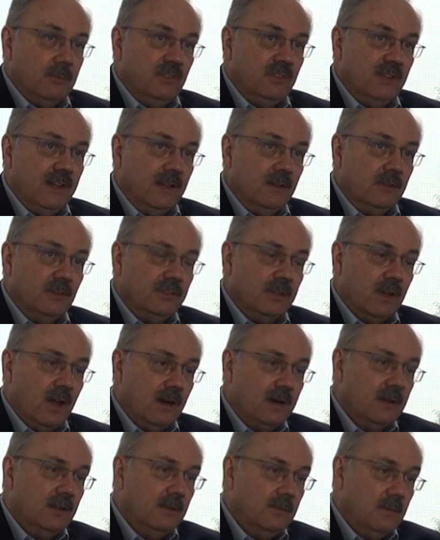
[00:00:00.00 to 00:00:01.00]
single
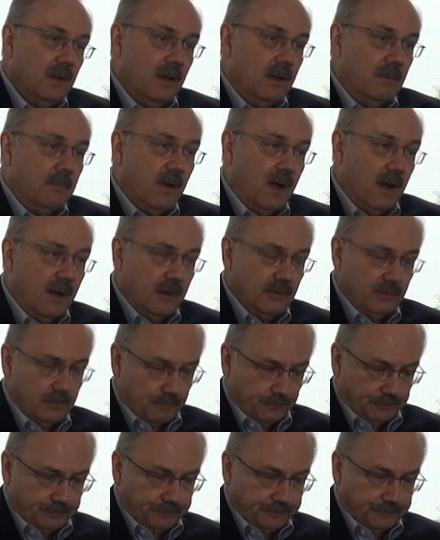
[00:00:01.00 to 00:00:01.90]
socket box.